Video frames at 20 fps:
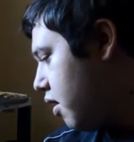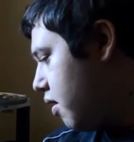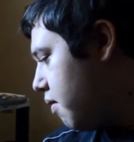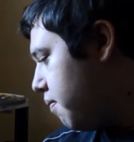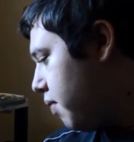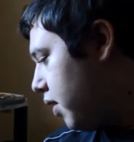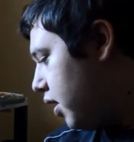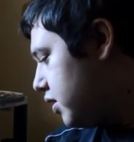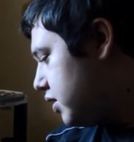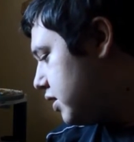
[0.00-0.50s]

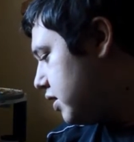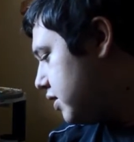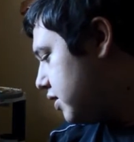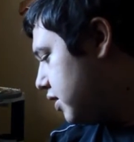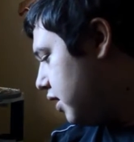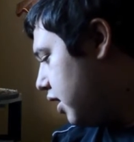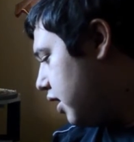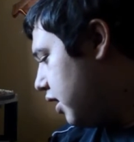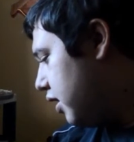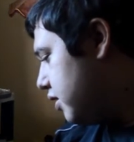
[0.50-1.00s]
But as you
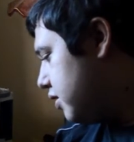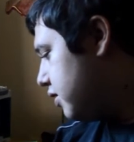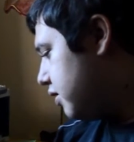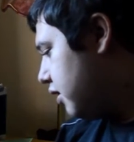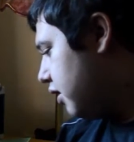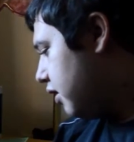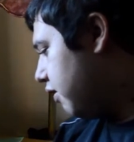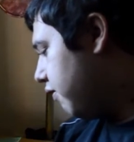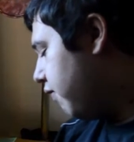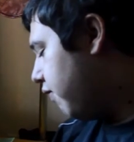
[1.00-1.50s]
say, it's
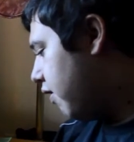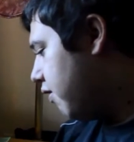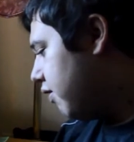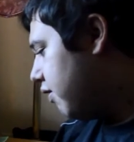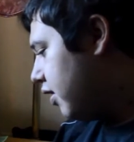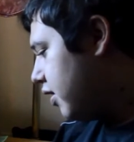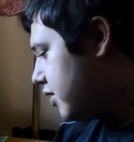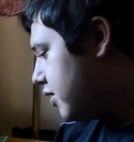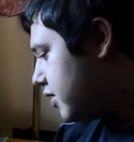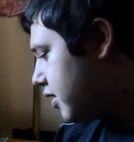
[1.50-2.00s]
a very
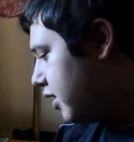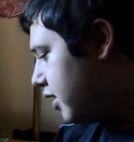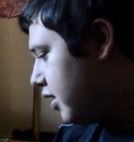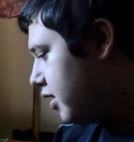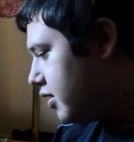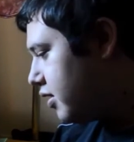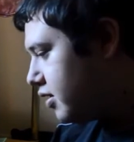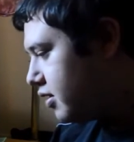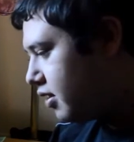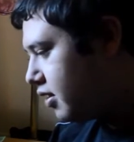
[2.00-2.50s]
nice
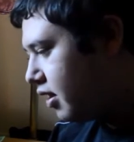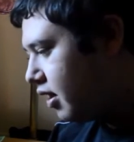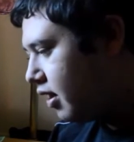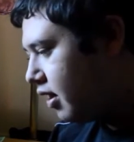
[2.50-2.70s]
kit.